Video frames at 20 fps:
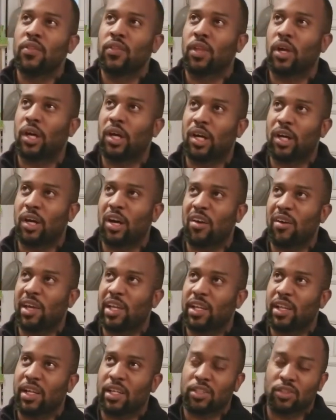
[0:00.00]
uh,
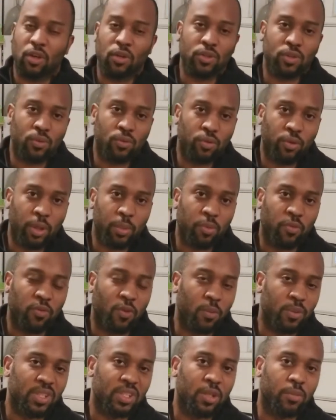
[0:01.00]
and has also great
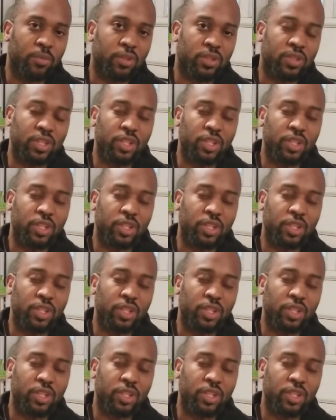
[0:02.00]
performance numbers.